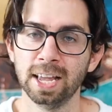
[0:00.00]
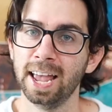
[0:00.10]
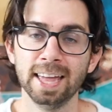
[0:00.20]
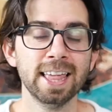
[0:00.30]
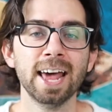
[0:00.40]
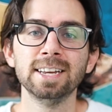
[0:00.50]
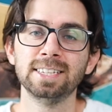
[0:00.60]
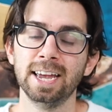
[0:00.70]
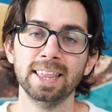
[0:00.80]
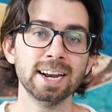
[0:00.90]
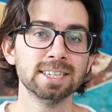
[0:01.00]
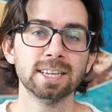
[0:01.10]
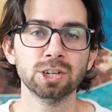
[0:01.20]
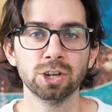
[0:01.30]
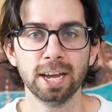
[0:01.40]
And that is it. That is
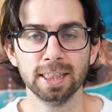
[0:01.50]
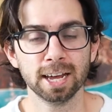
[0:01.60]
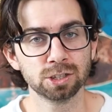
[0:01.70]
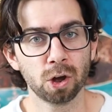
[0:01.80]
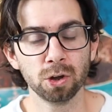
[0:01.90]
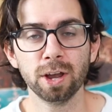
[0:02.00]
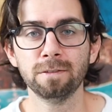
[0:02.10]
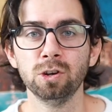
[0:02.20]
essentially it. That's all you have